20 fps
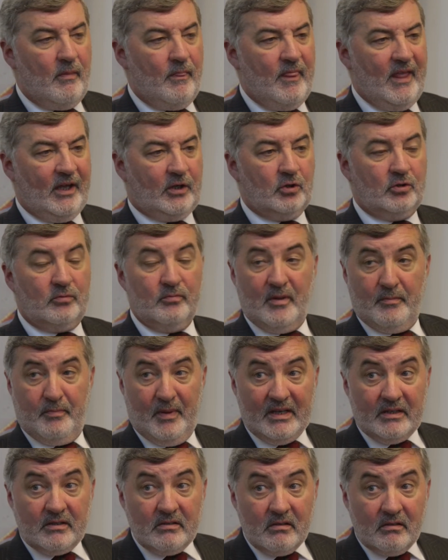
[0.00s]
They couldn't be
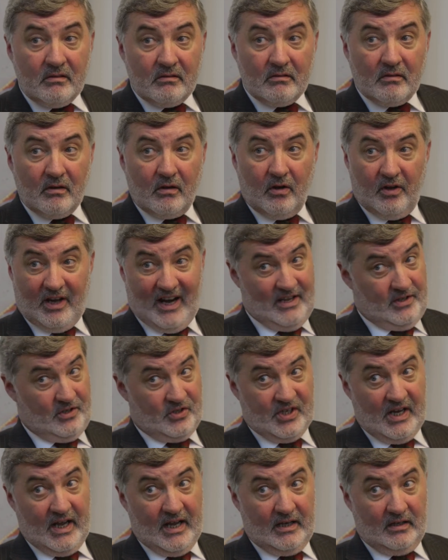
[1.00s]
beaten on either
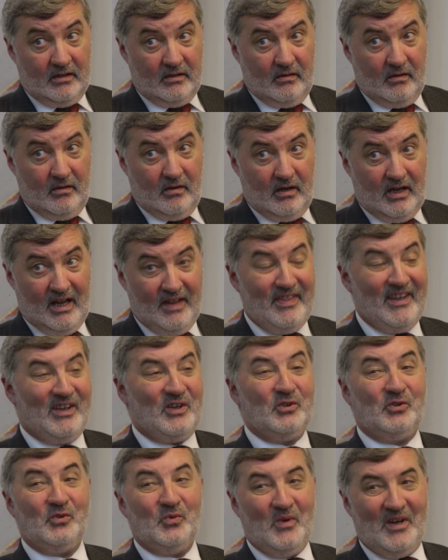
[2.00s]
side, and they
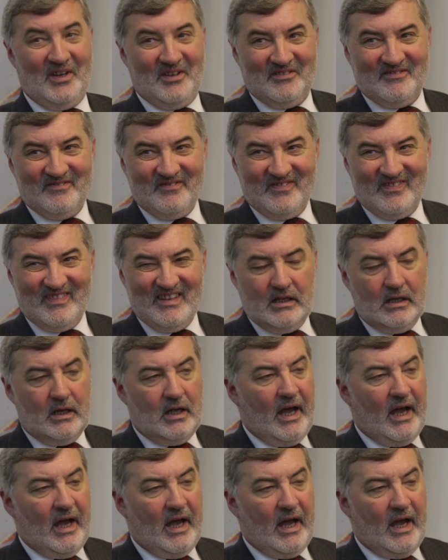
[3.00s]
couldn't win. Mm-hmm.